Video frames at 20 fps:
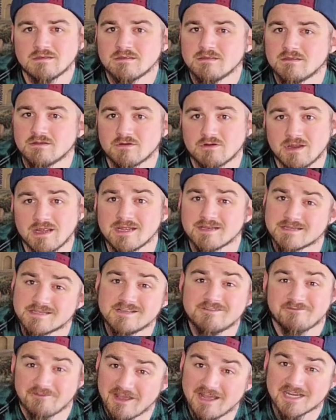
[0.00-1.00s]
your
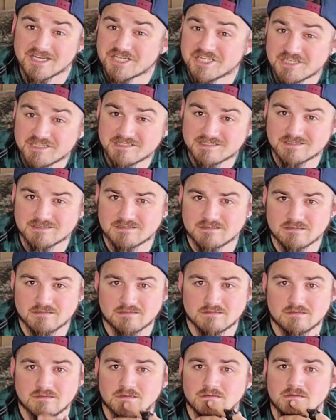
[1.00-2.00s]
anti-fascists,
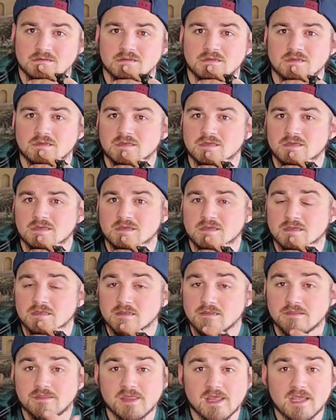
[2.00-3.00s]

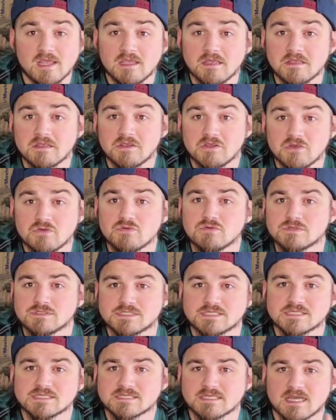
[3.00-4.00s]
they use
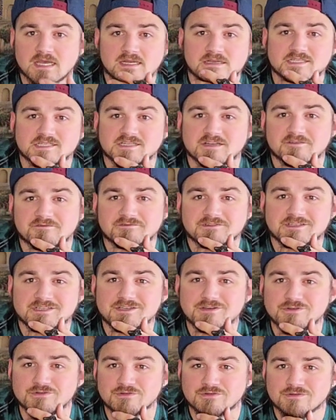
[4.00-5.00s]
this kind of stuff
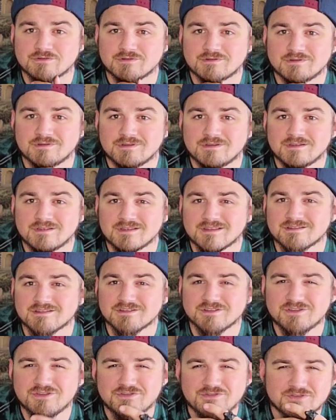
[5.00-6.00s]
too.
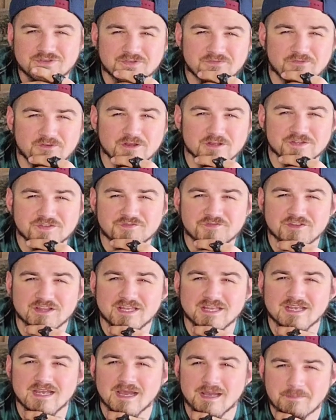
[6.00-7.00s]
They'll use false
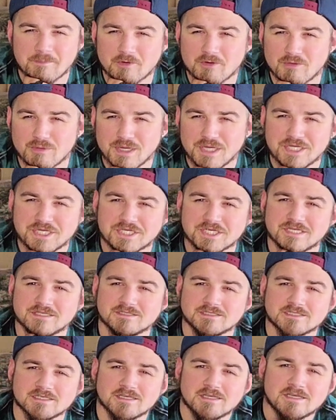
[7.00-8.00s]
flag
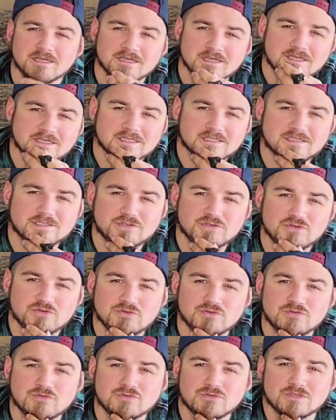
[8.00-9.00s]
operations
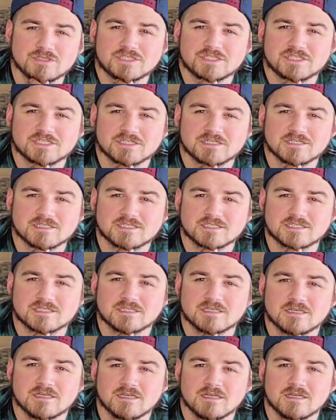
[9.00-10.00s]
to just